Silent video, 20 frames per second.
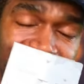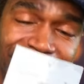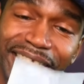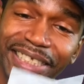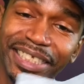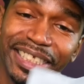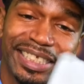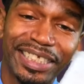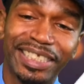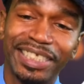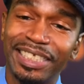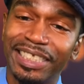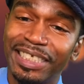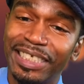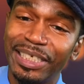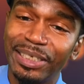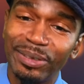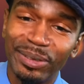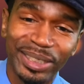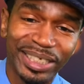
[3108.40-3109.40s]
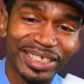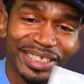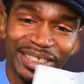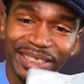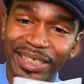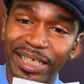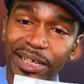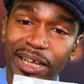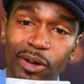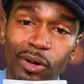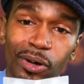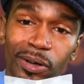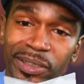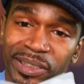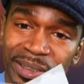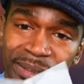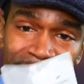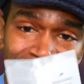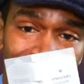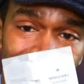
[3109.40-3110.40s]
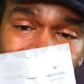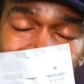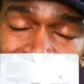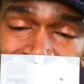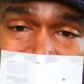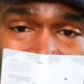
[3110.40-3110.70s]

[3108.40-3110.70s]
This is seriously awesome.